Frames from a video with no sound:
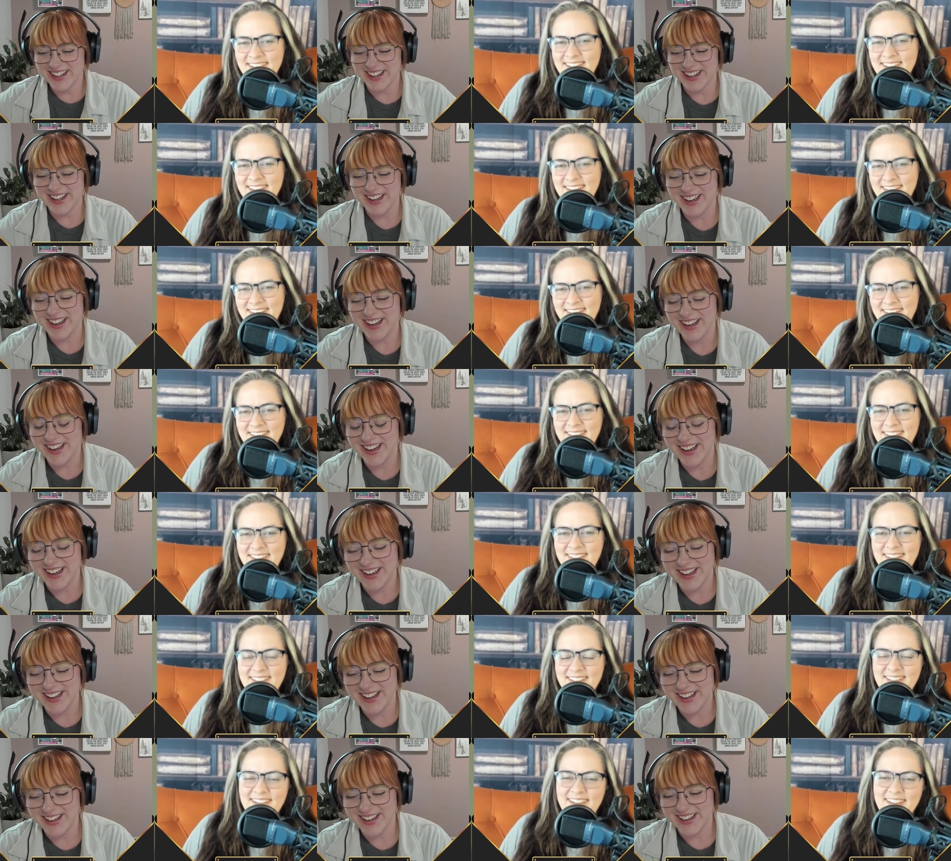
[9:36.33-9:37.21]

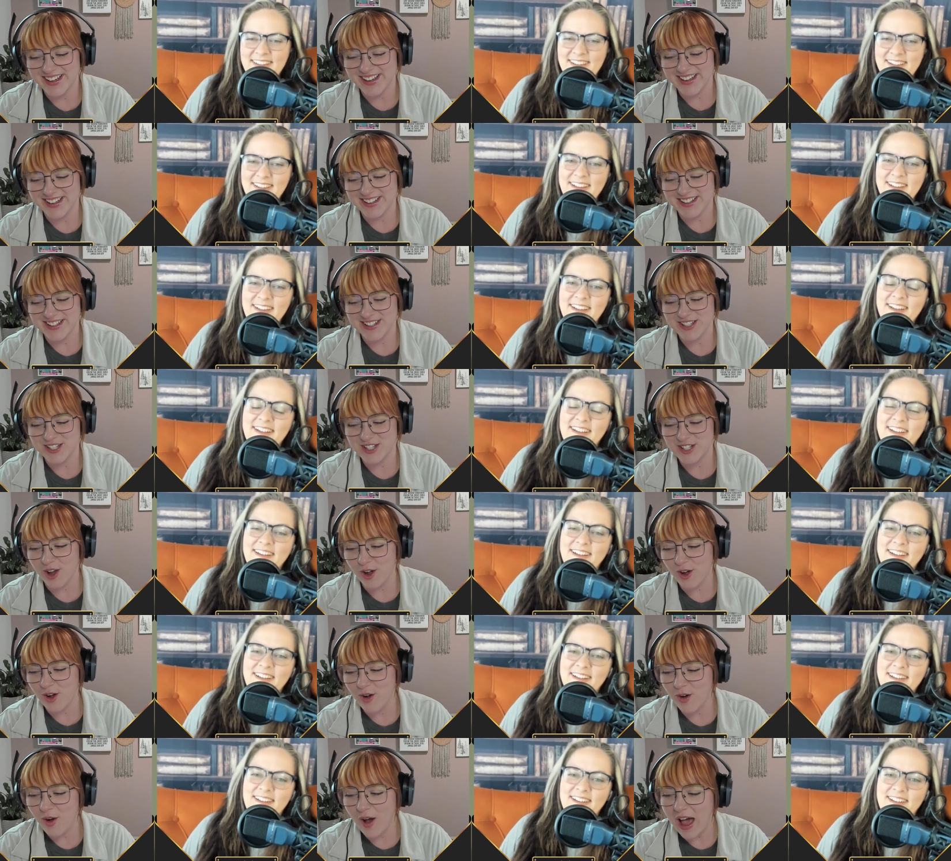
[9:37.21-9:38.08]
Speaker 1: uh,
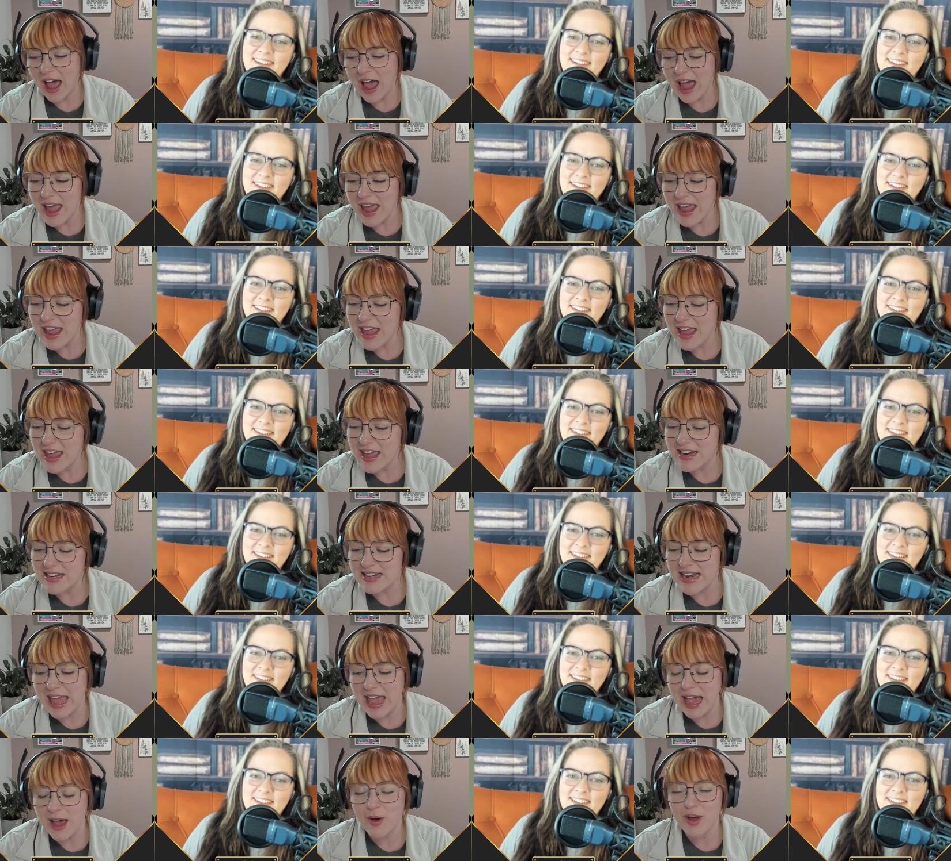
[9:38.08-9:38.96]
so I
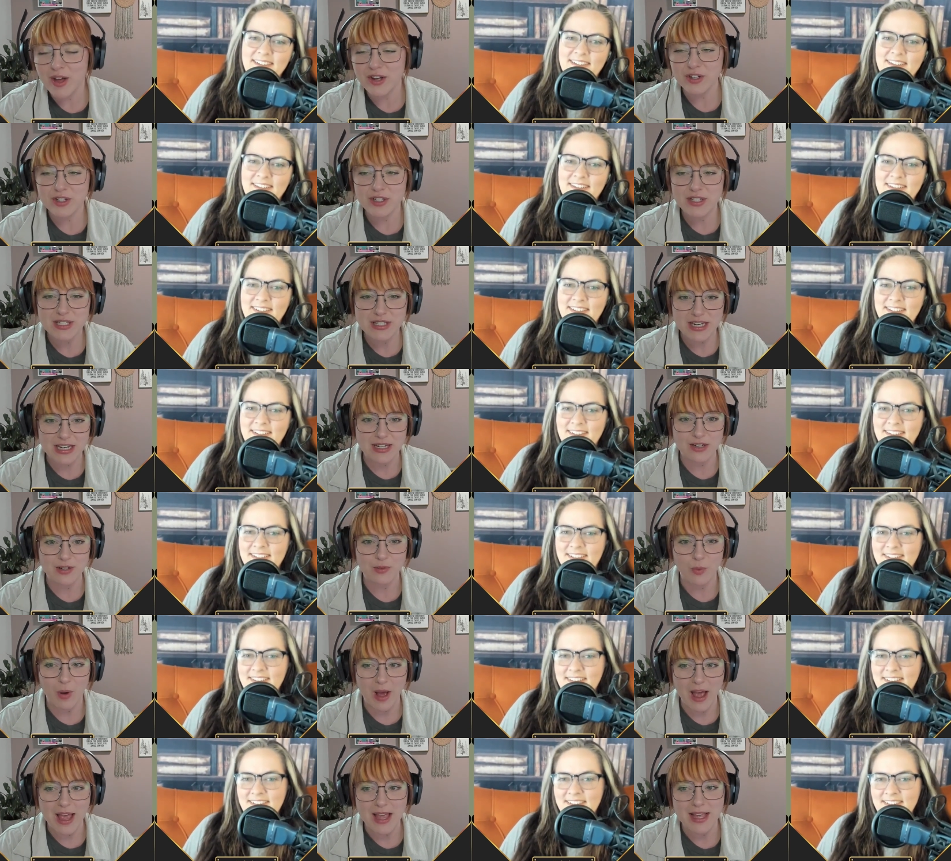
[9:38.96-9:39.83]
now understand
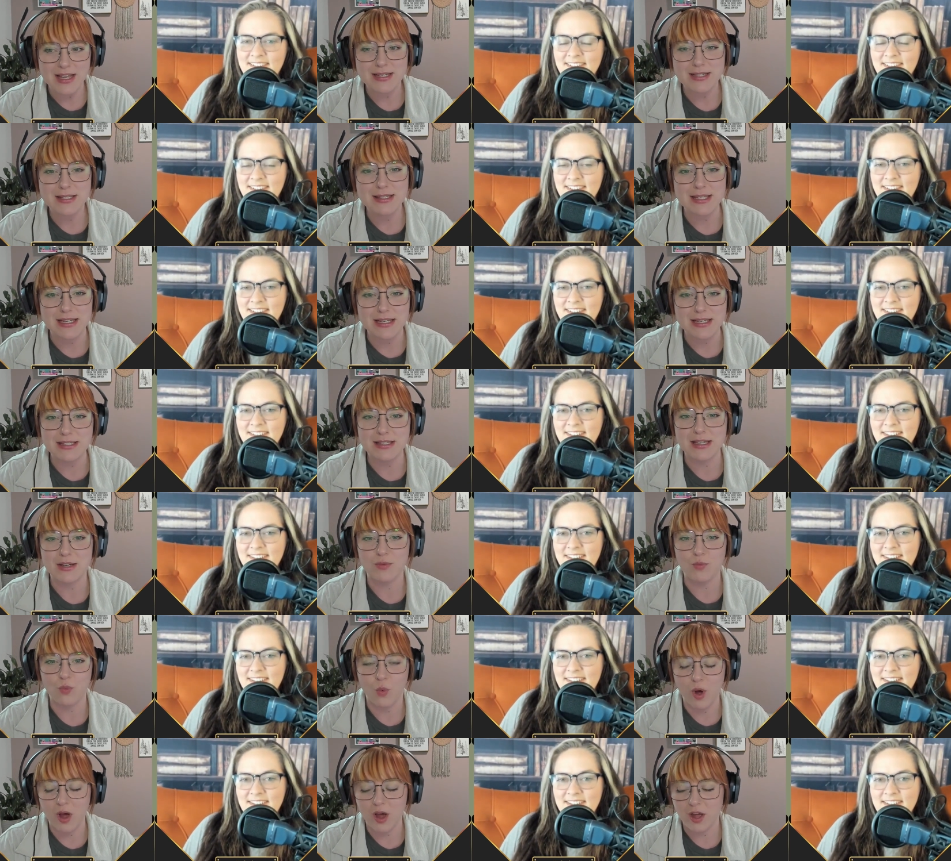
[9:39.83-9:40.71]
why
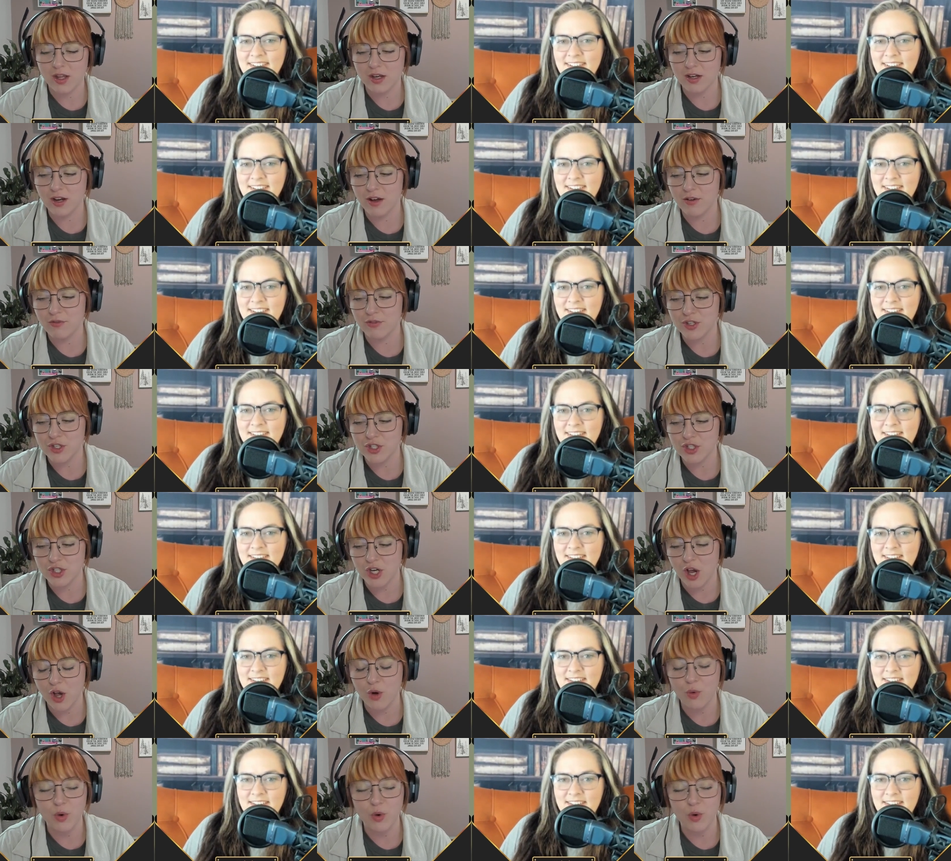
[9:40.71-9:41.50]
season one of the show,